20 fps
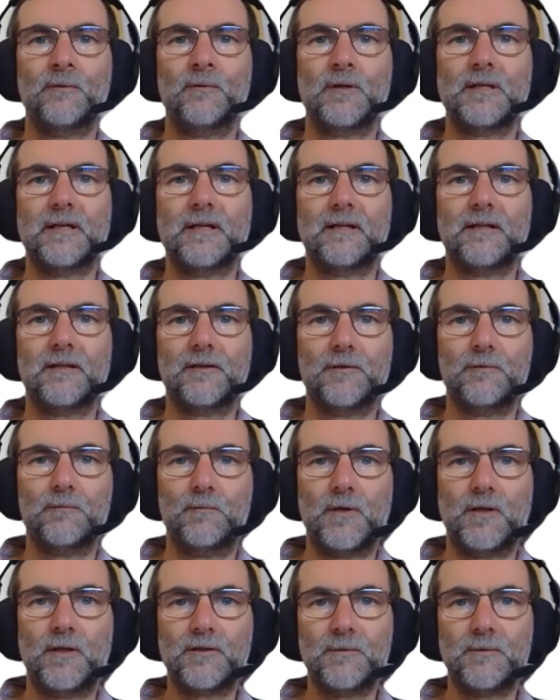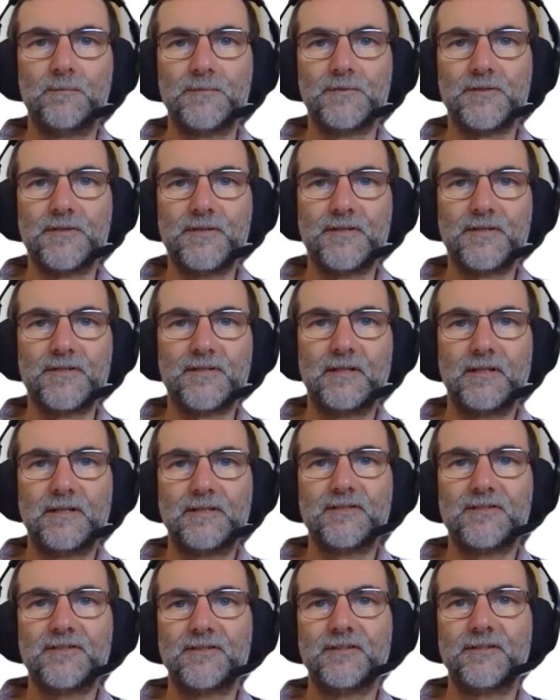Well, hello and welcome to this
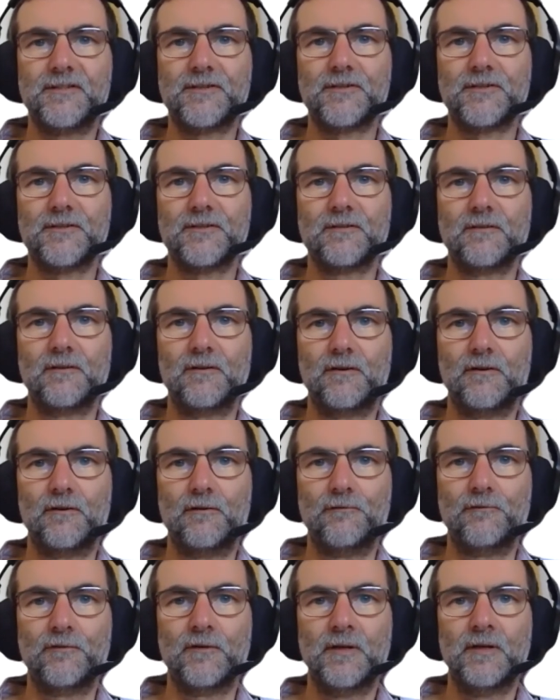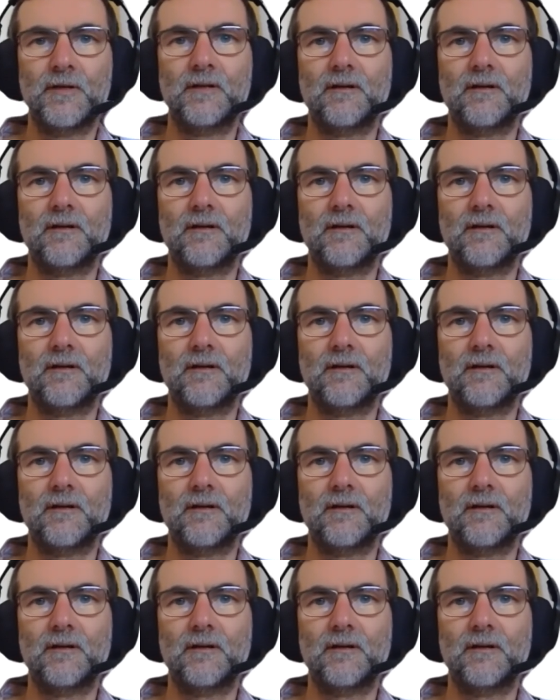latest edition of